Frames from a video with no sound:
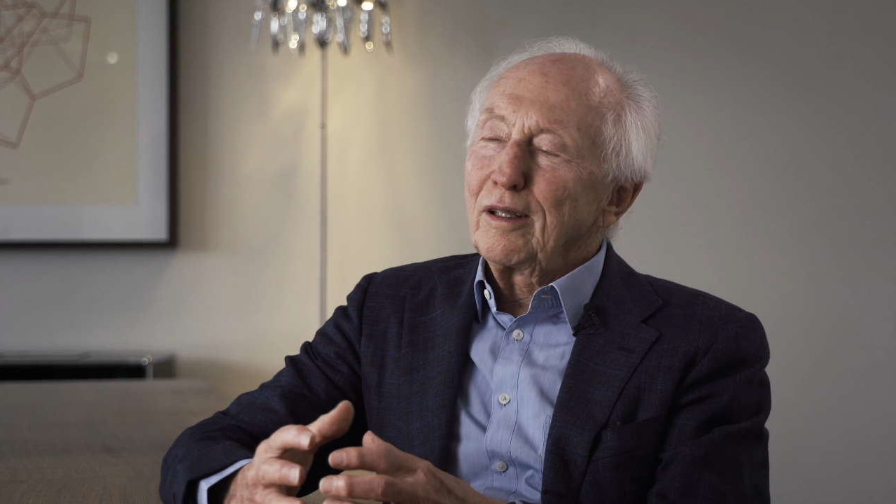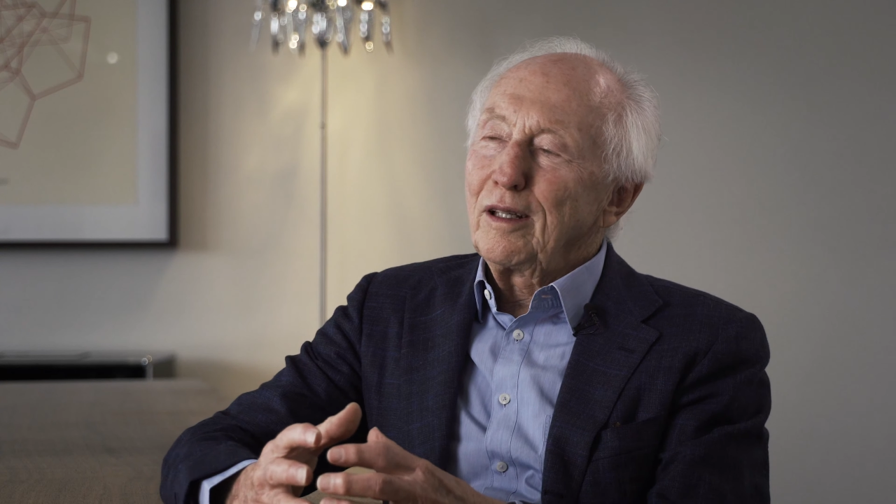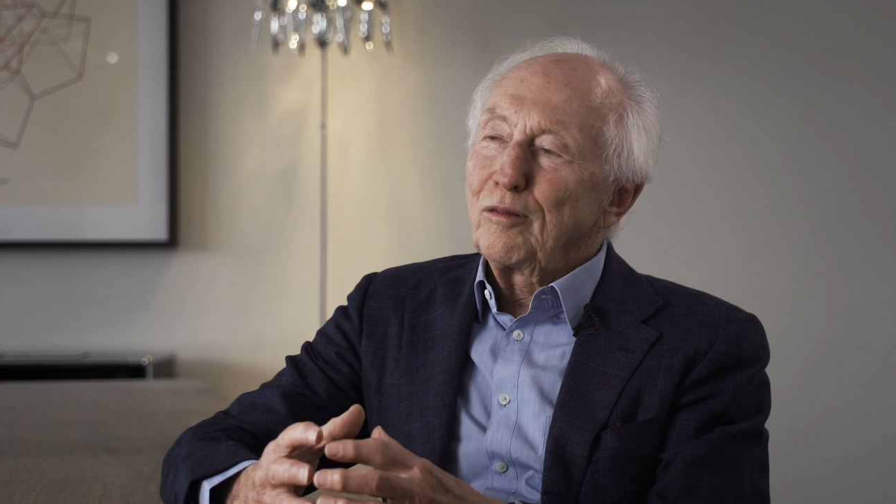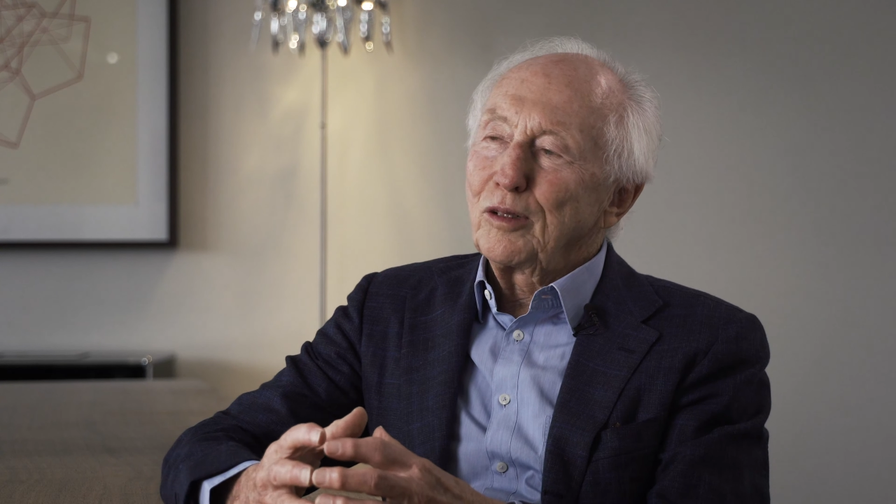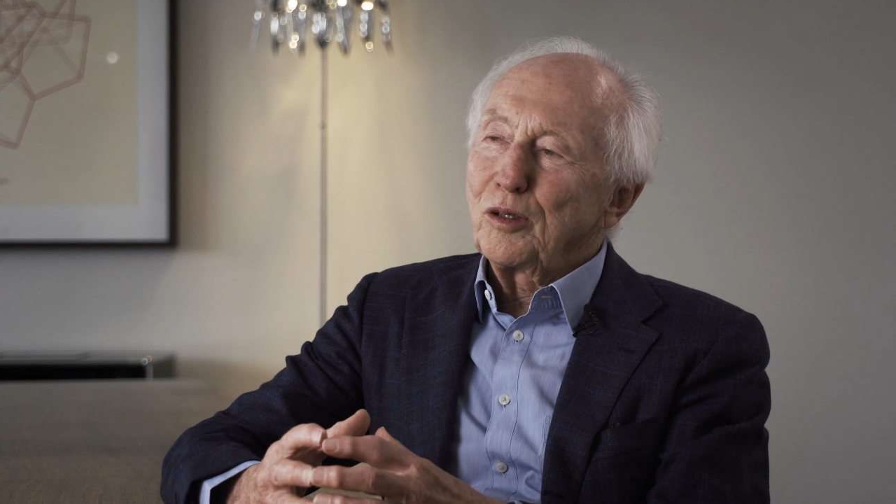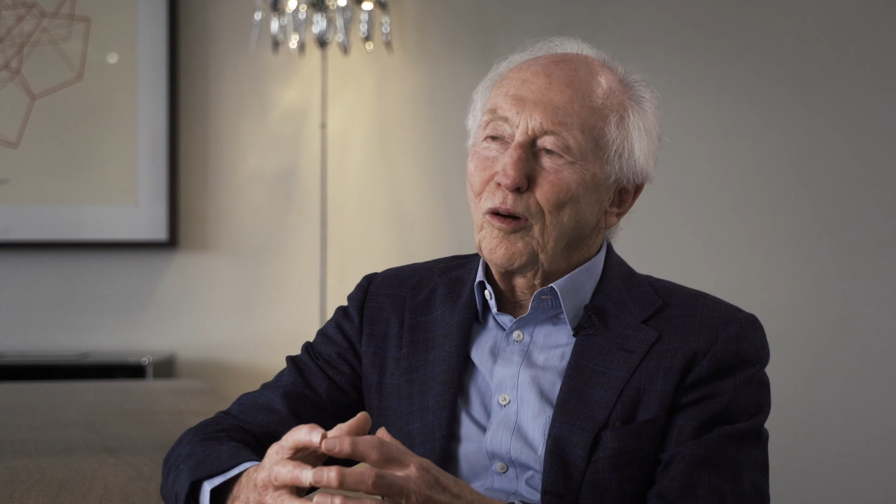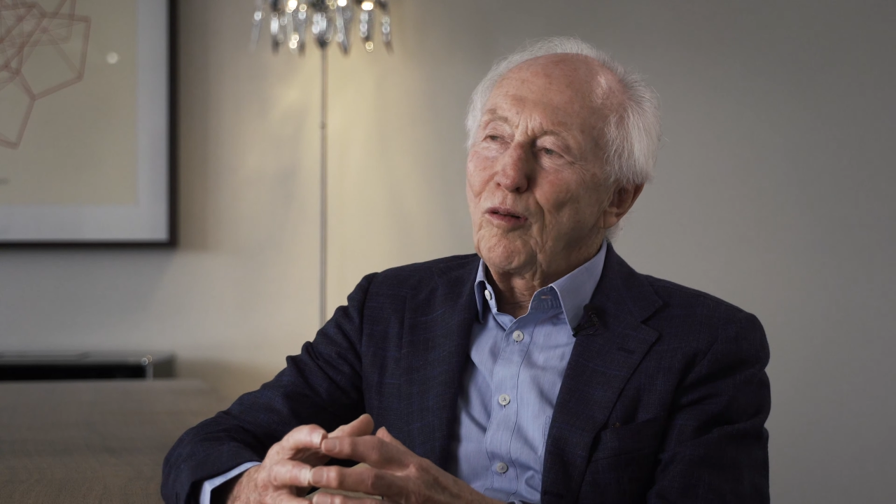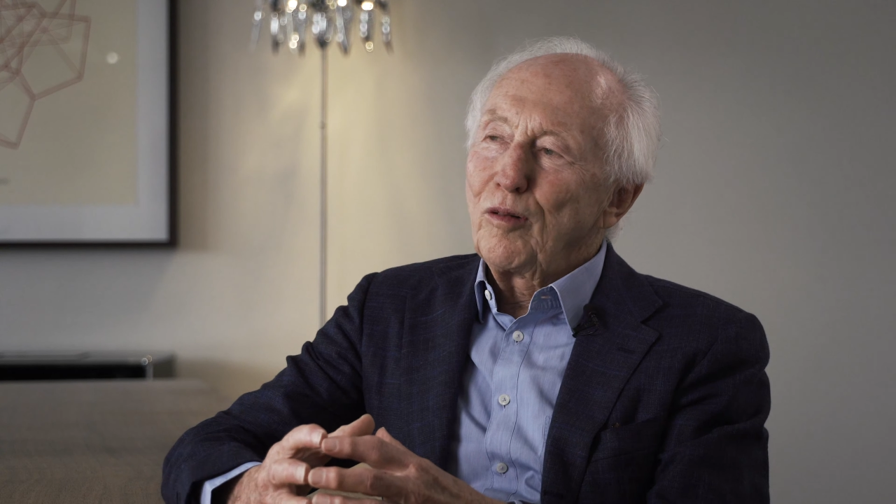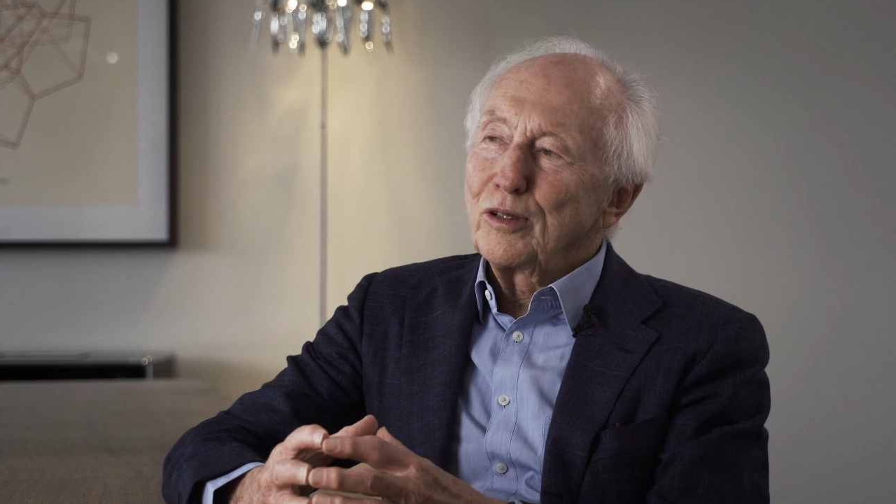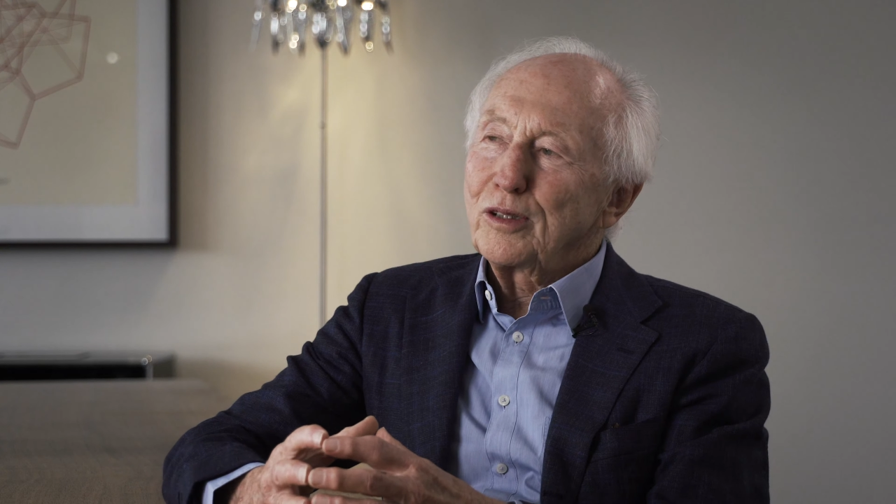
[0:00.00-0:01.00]
it was
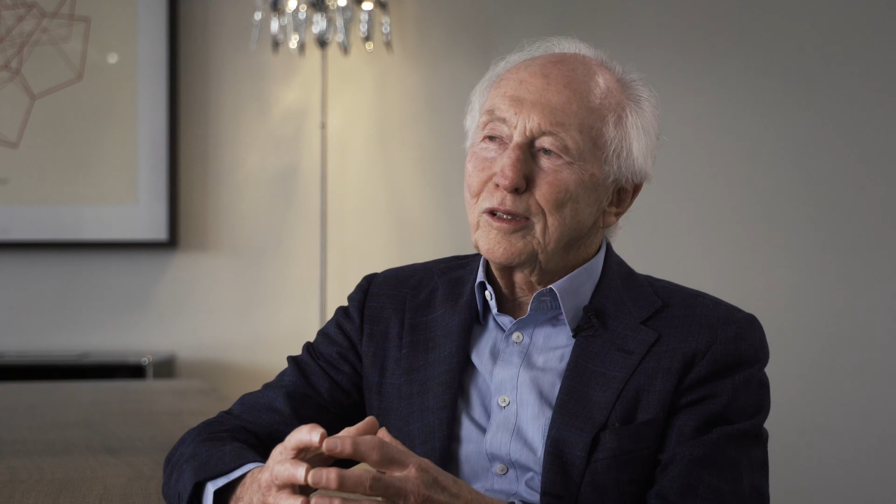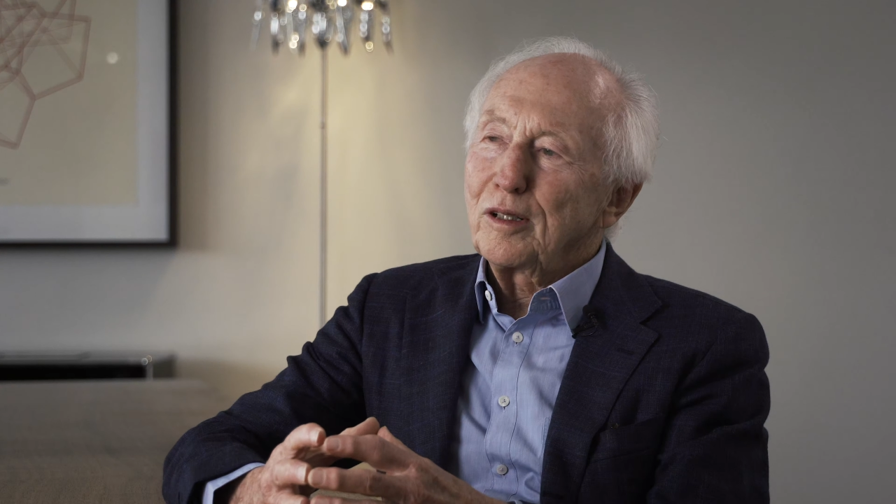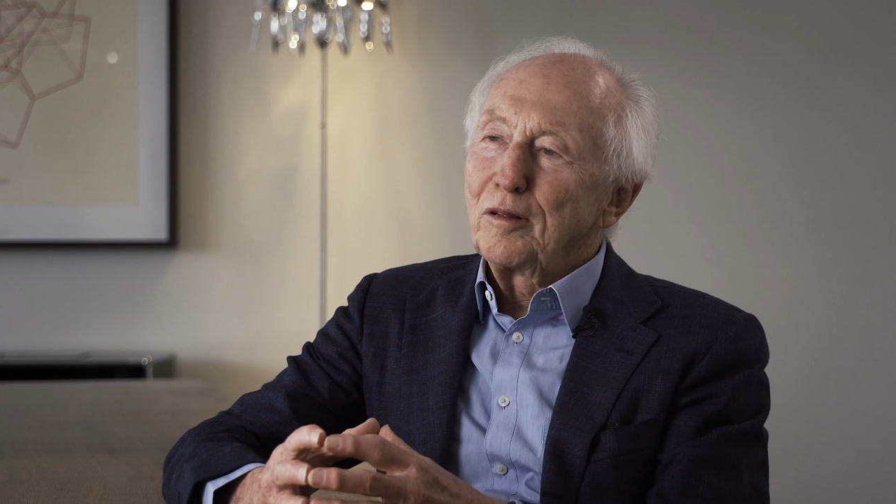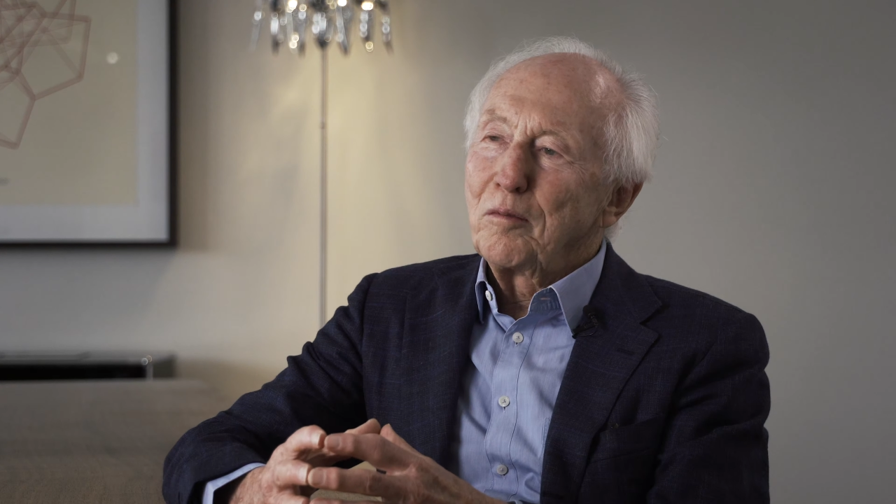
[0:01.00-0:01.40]
always uh,